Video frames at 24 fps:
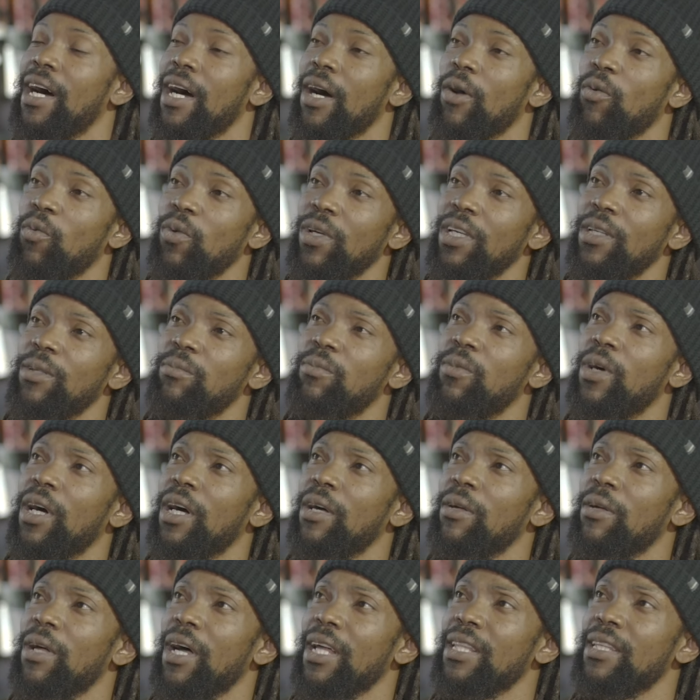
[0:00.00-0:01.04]

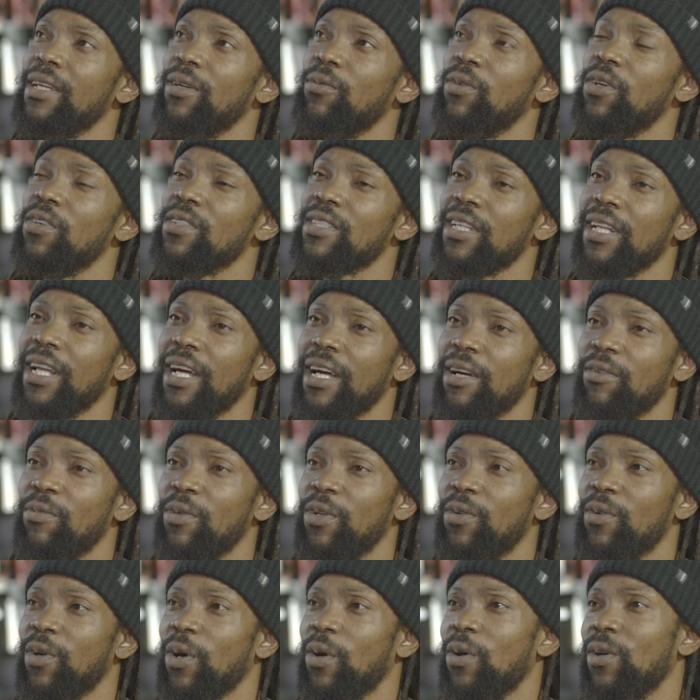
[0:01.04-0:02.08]
I think Willz and I have
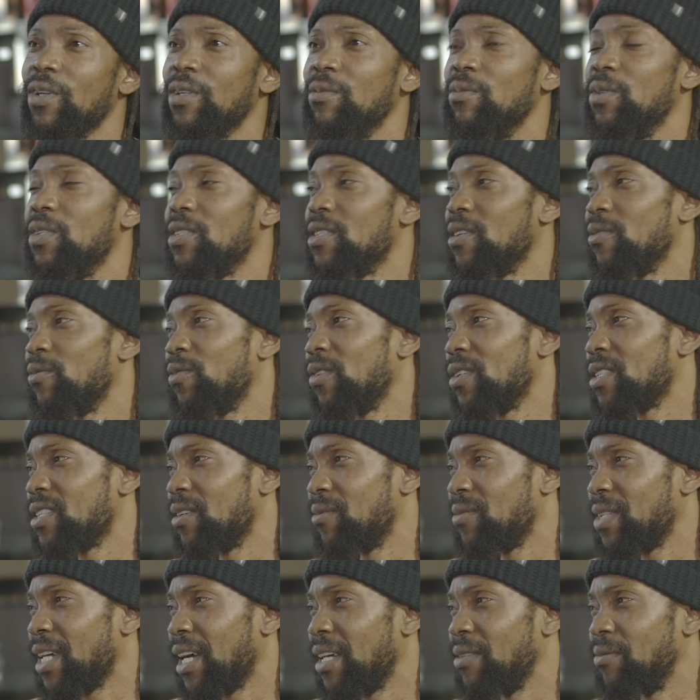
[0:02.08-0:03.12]
been recording music for
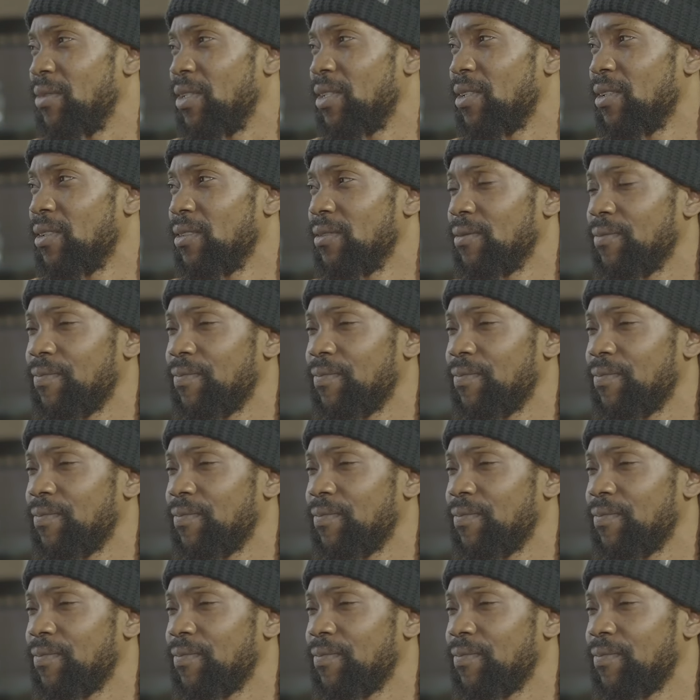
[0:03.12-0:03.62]
some time, you know?